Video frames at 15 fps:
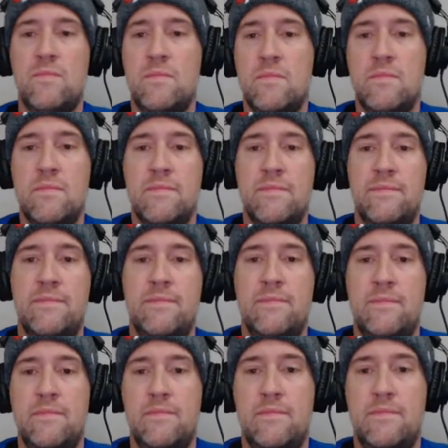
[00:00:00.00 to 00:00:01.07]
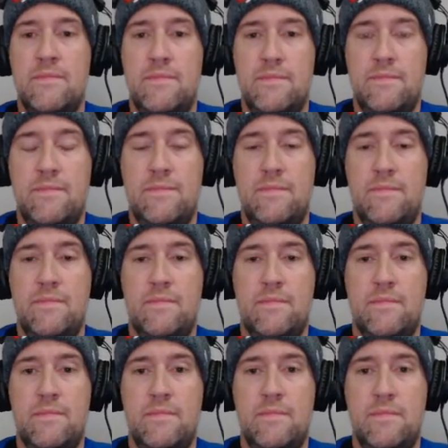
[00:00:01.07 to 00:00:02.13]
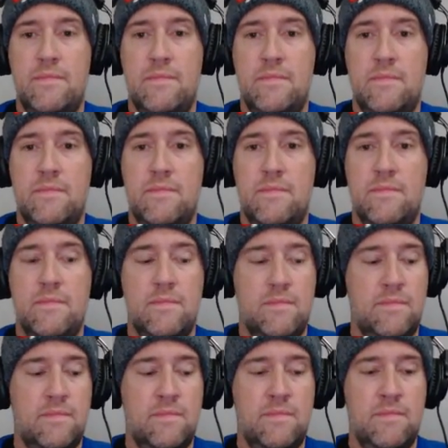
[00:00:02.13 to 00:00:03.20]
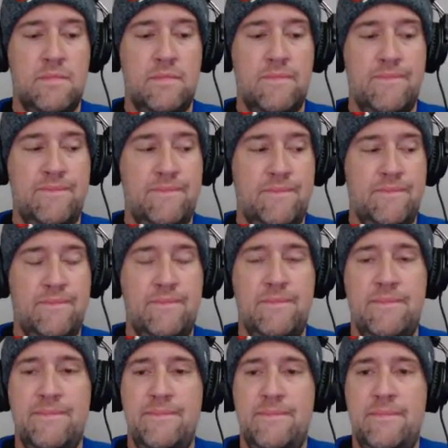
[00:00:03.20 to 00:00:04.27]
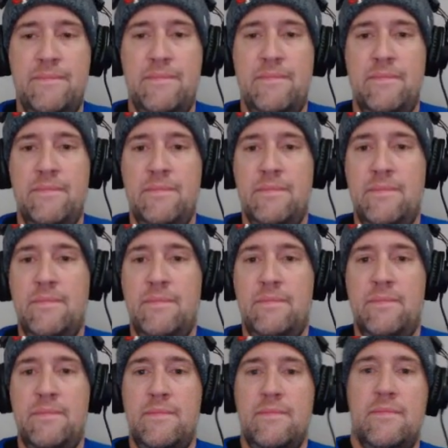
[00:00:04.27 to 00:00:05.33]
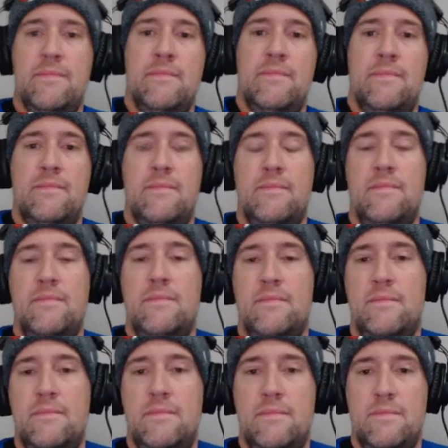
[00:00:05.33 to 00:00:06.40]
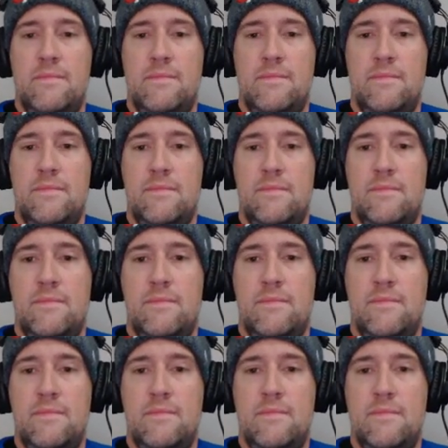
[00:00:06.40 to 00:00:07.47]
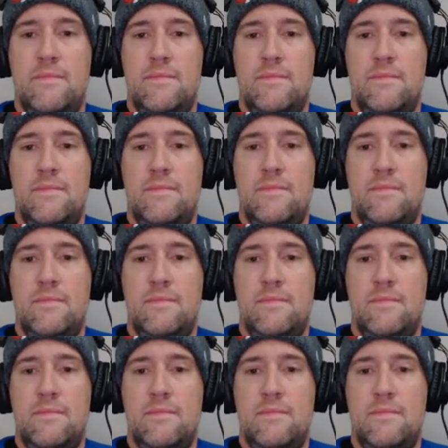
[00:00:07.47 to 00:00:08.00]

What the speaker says: (not speaking)